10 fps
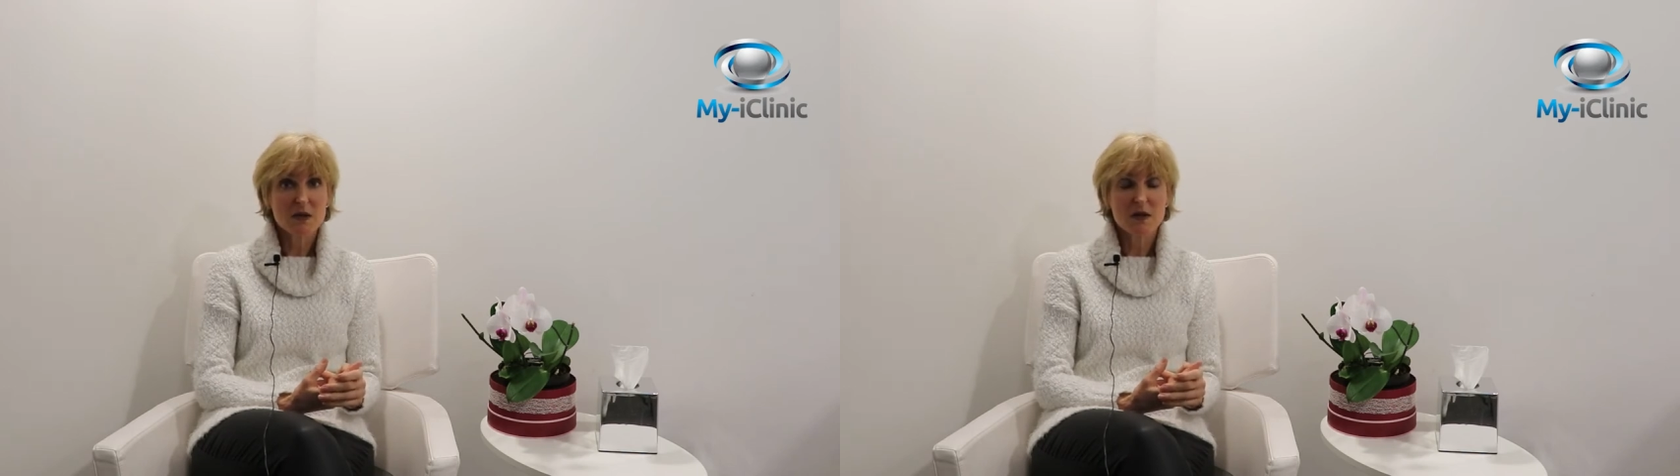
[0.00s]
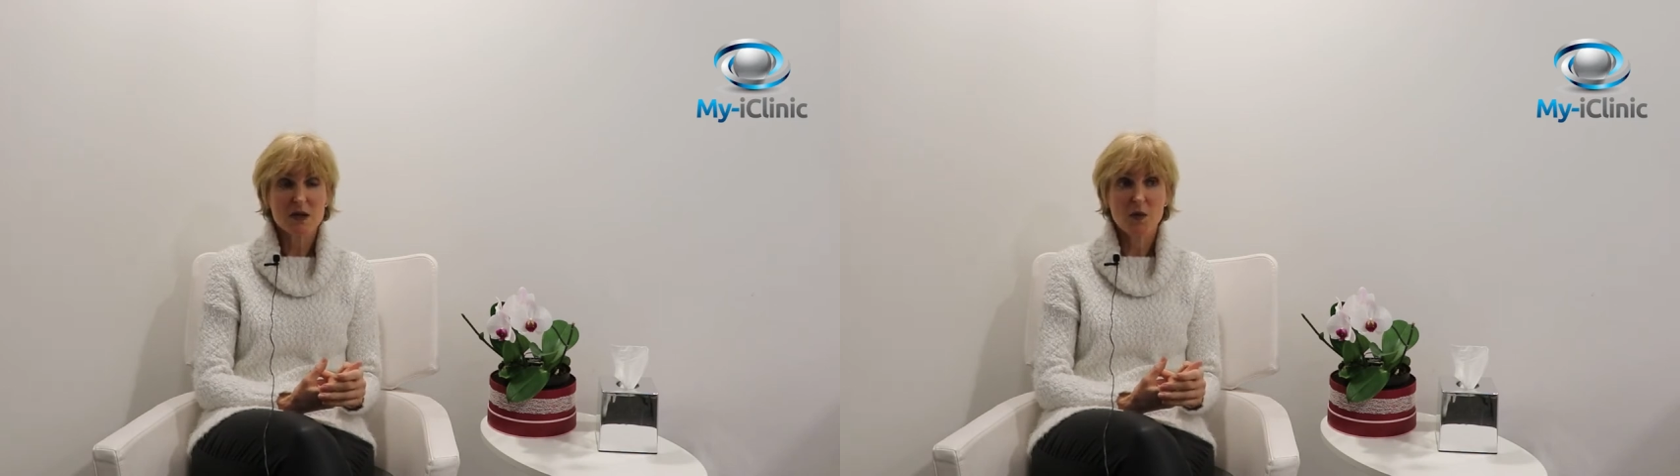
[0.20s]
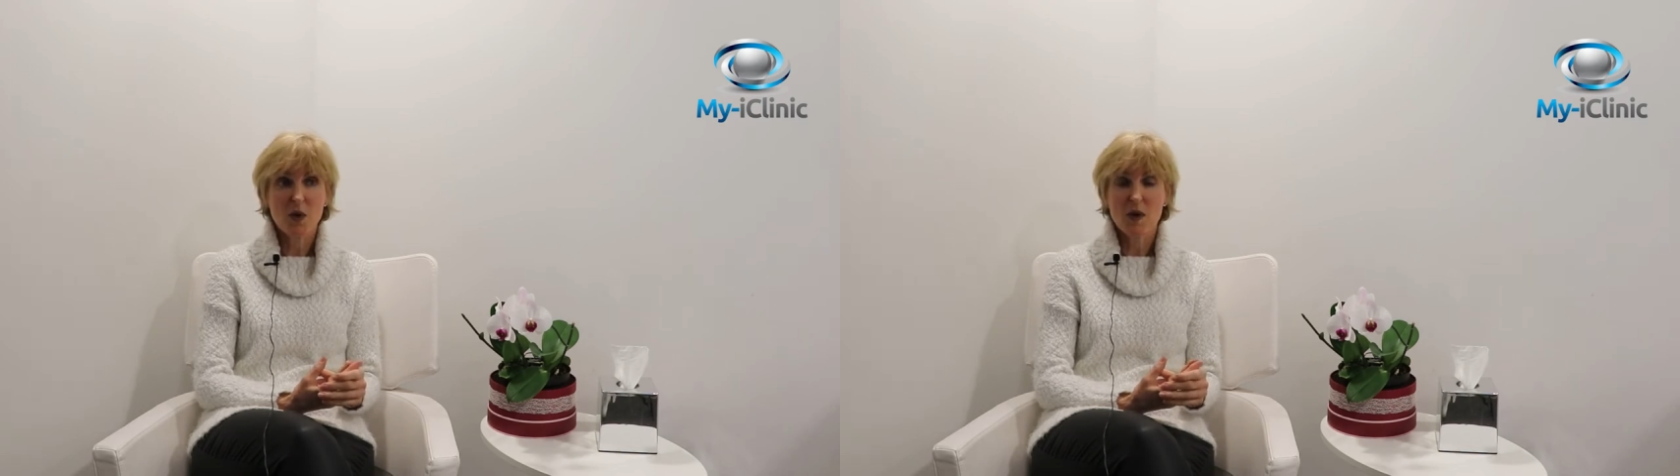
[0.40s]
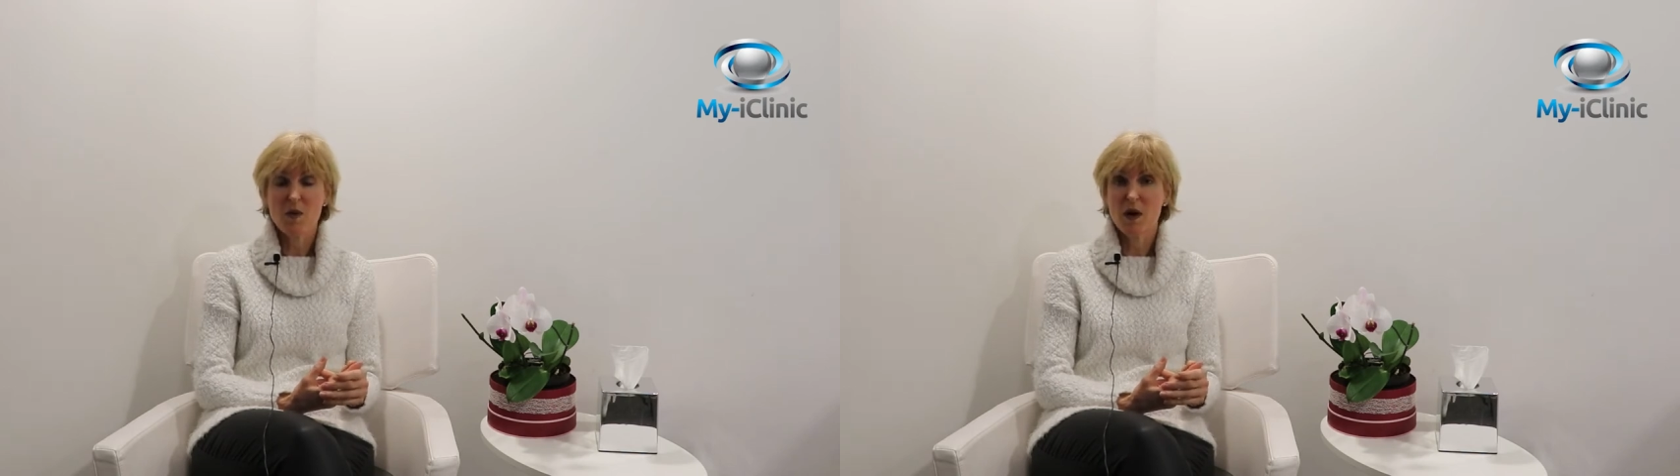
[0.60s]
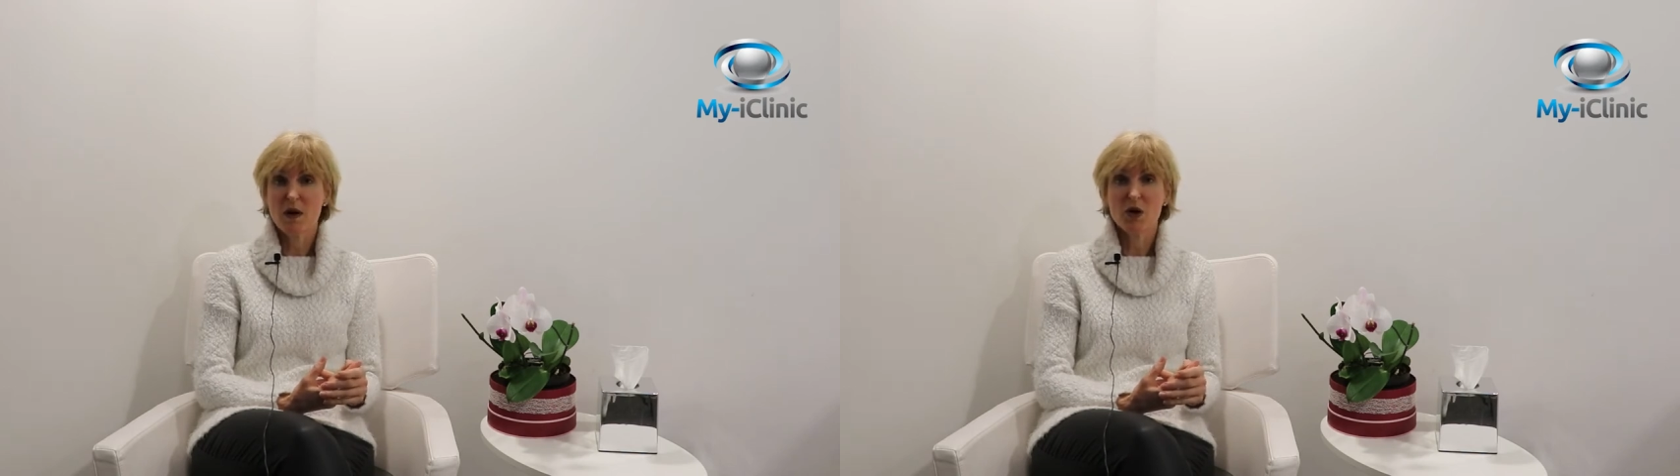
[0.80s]
to the point
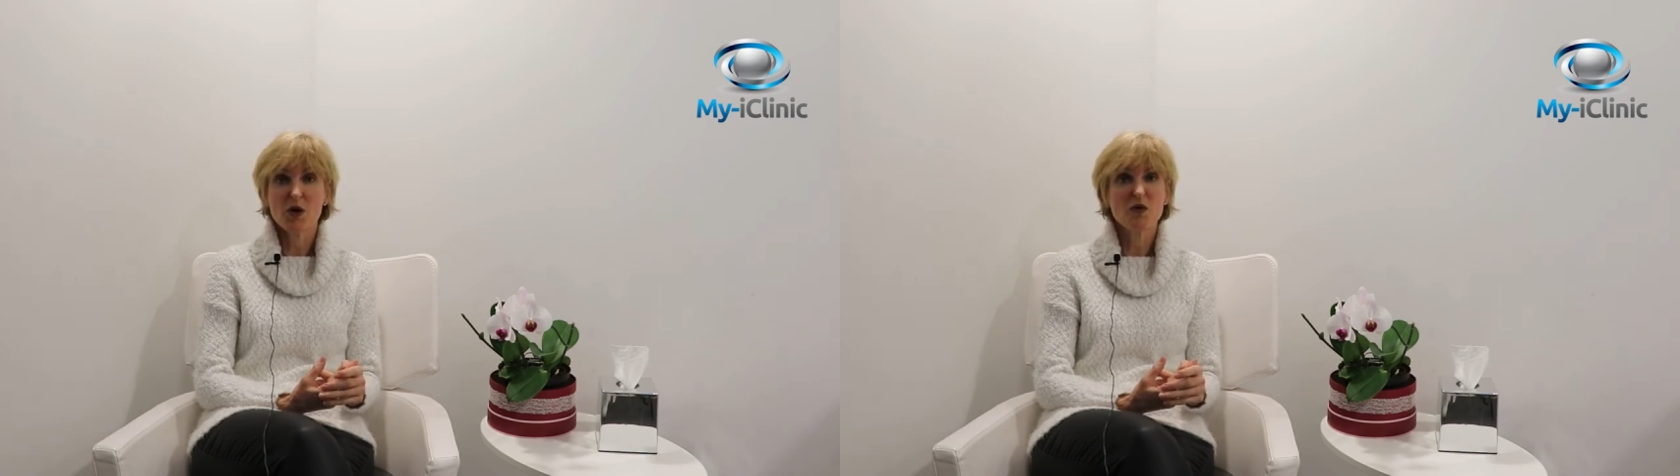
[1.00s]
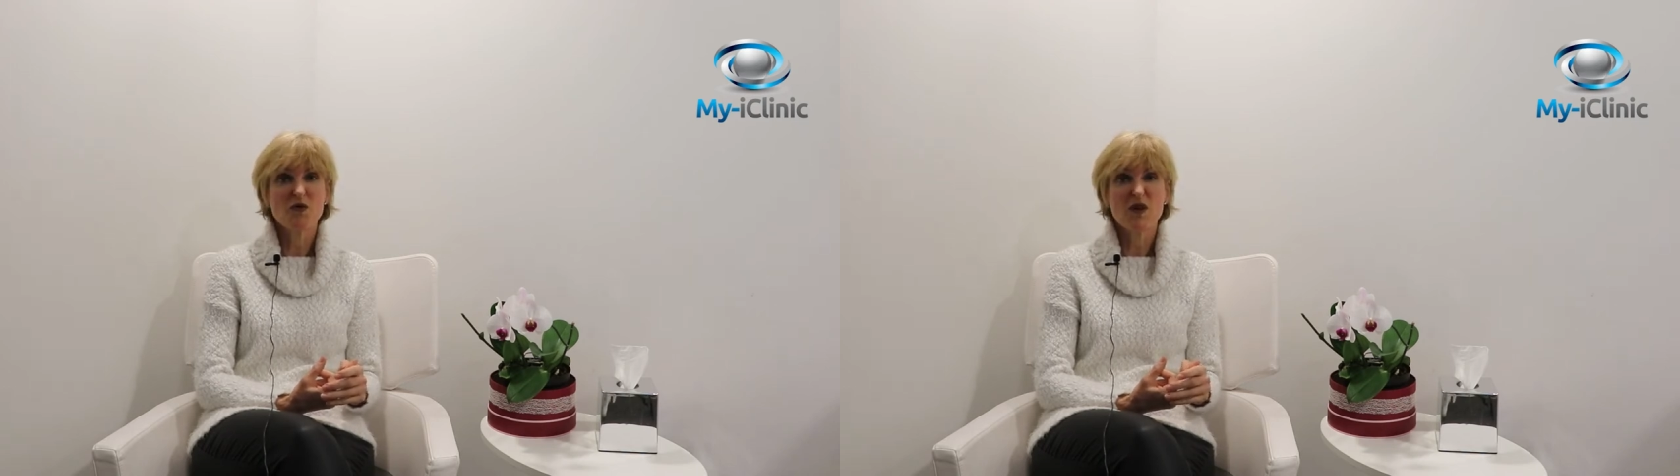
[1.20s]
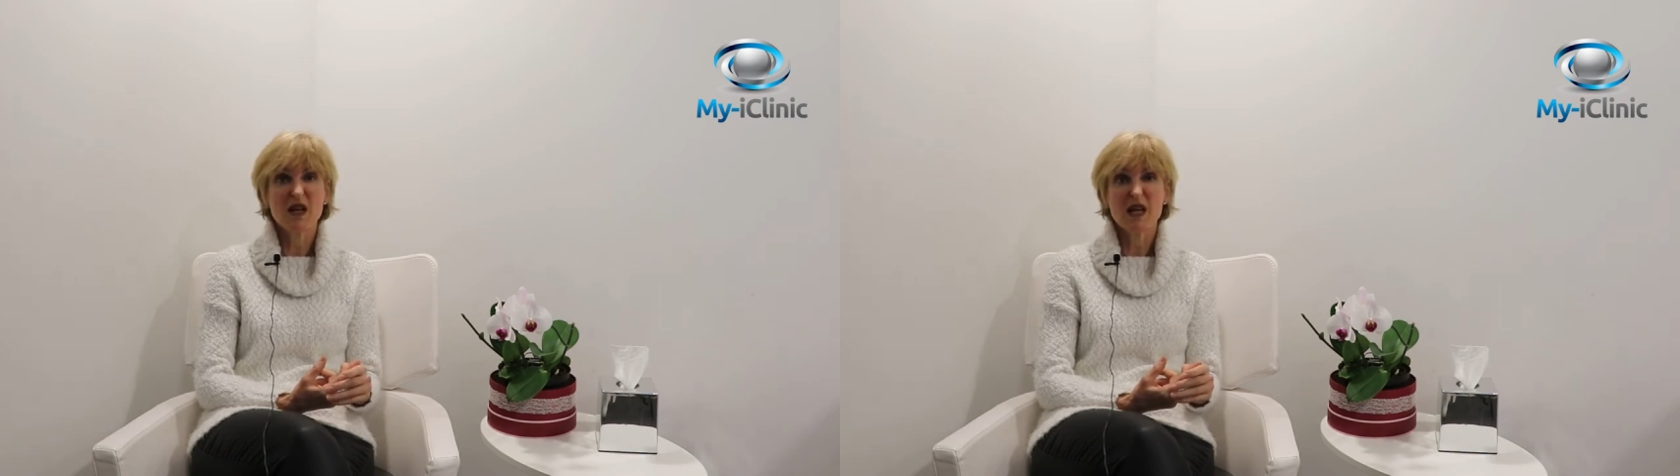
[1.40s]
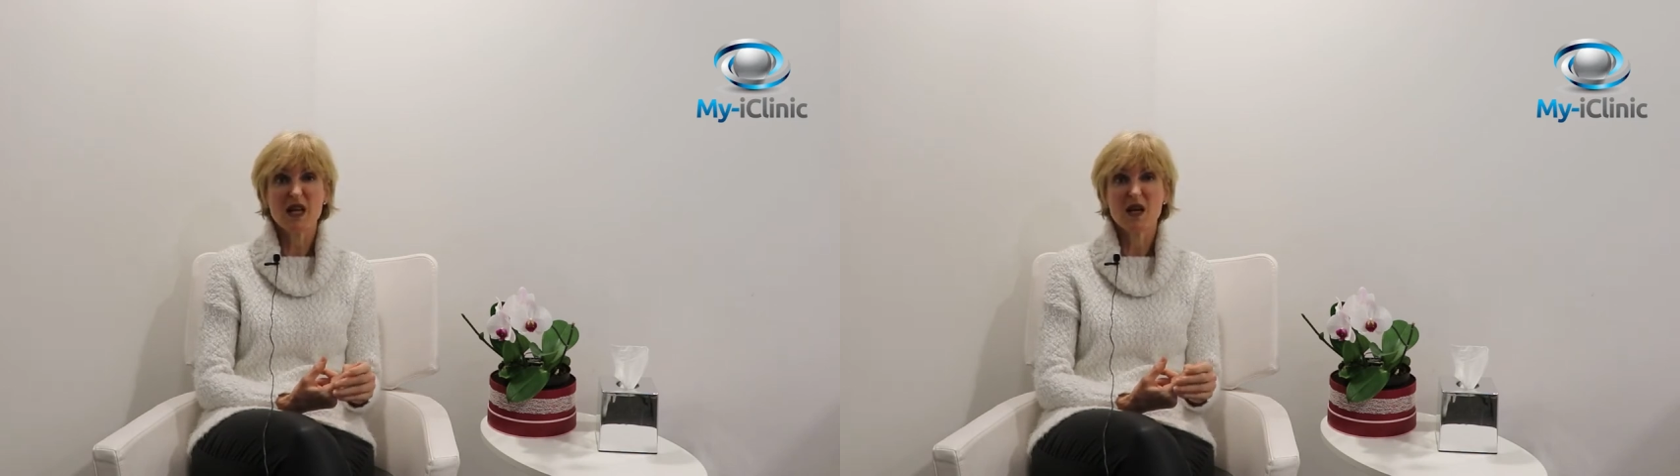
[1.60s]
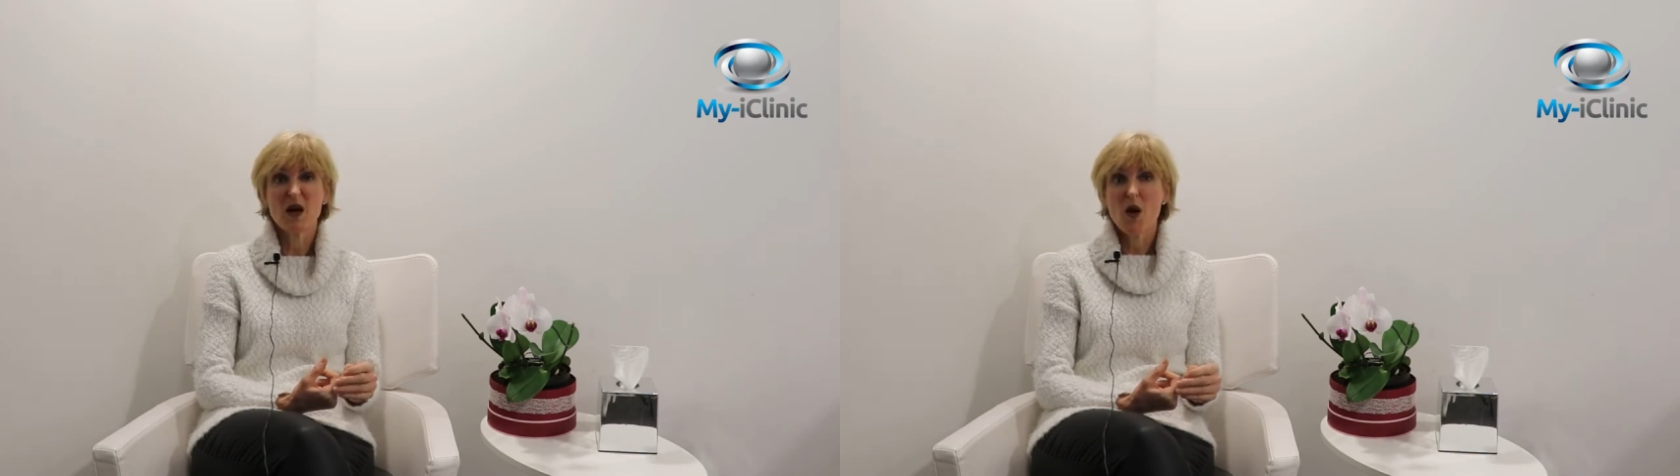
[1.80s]
where I couldn't
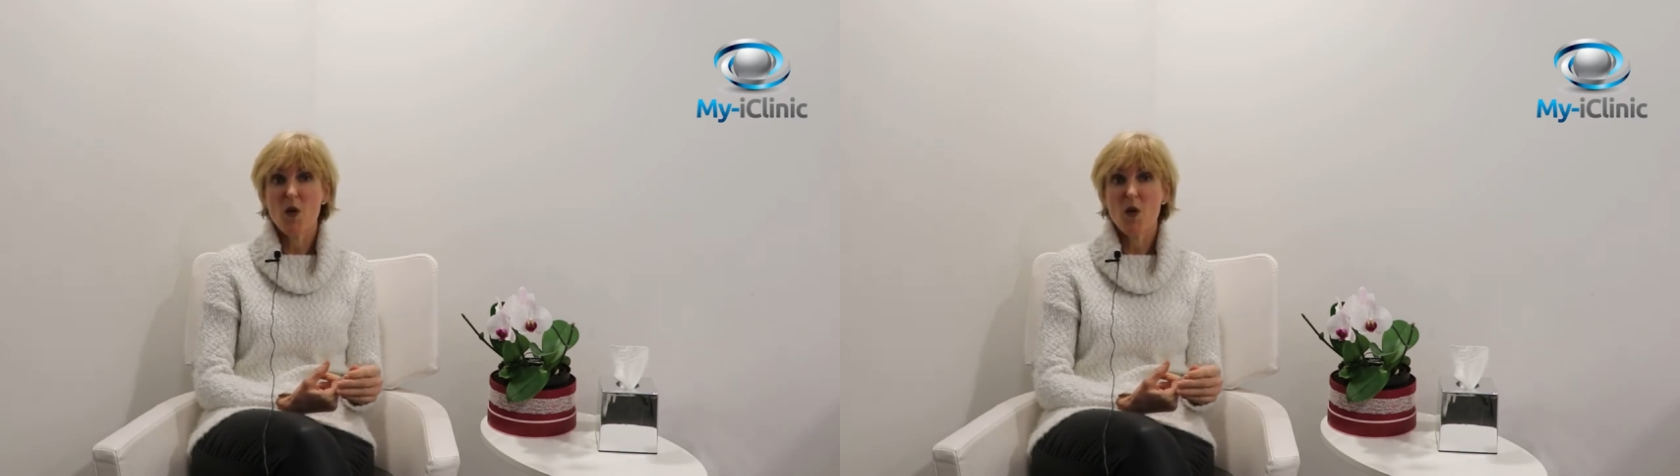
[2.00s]
really